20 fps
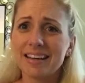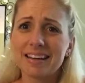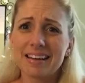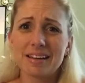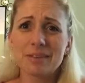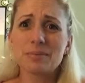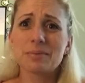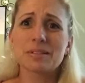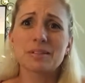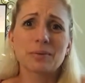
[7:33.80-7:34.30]

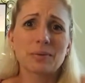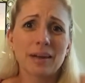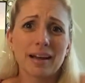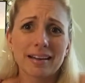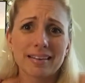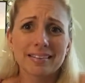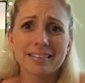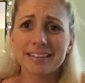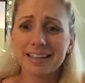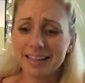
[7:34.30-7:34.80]
It was
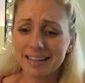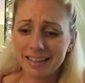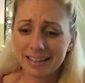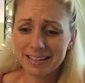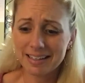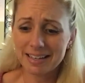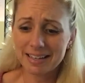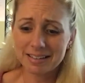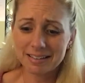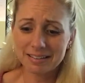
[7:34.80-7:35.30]
okay.
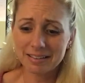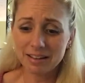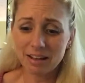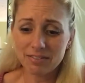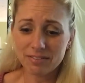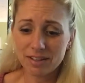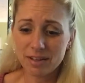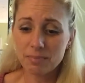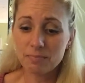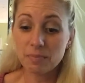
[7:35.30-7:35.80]
Like, didn't
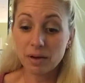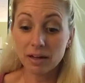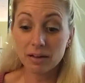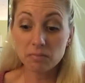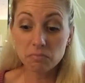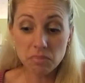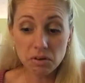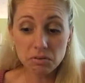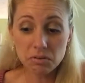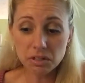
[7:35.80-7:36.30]
love it, but
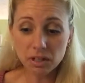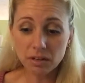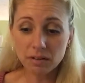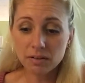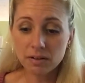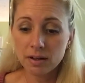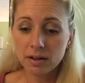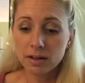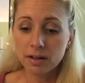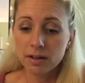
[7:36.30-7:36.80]
it was good.
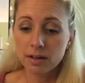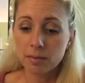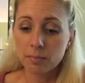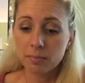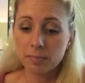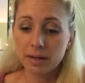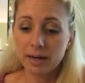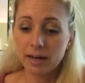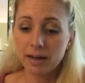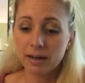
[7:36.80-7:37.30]

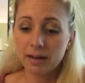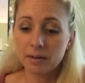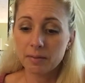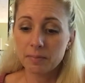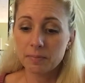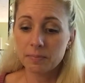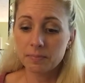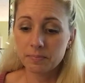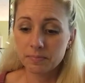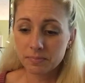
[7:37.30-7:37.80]
But
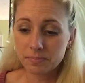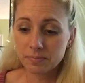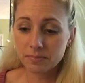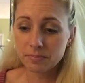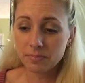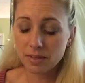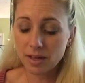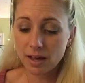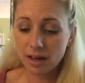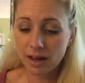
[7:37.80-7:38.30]

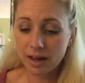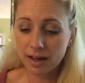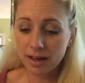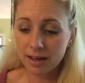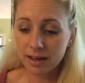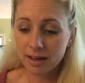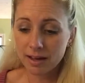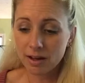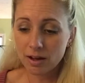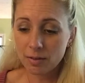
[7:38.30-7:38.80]

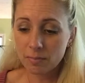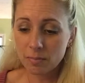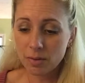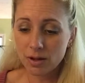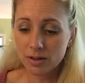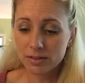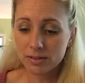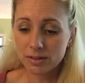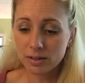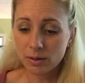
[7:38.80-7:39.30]
I am
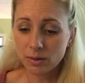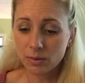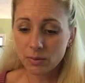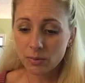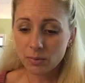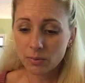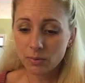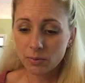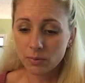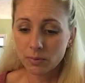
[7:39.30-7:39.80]

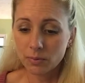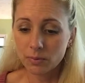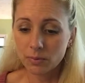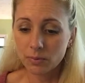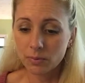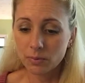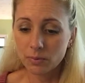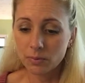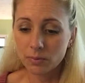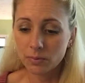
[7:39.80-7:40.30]
also
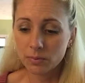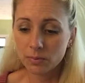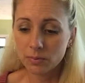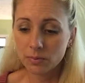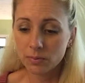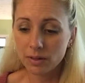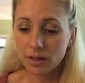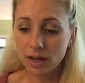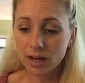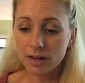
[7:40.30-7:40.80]

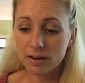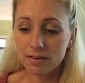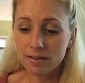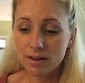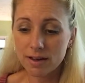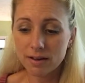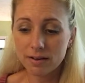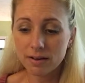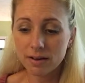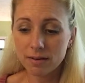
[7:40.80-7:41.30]
kind of
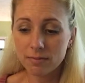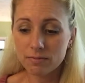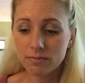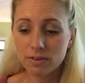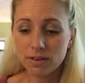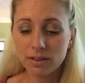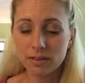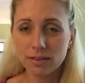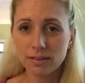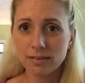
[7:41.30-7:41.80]
I
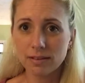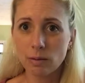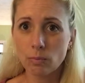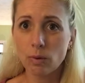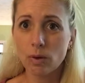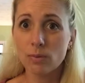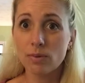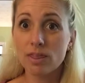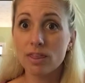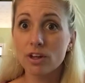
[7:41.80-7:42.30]
feel like the same
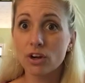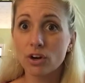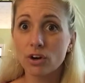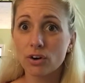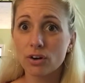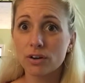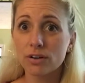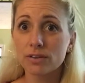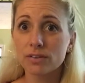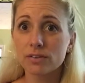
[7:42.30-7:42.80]
way with The
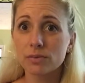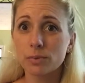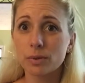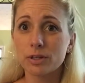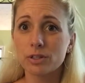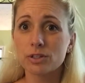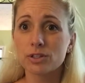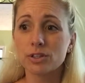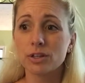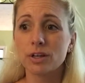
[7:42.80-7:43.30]
Girls,
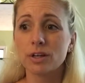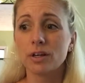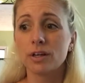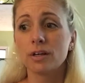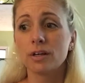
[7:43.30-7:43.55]
which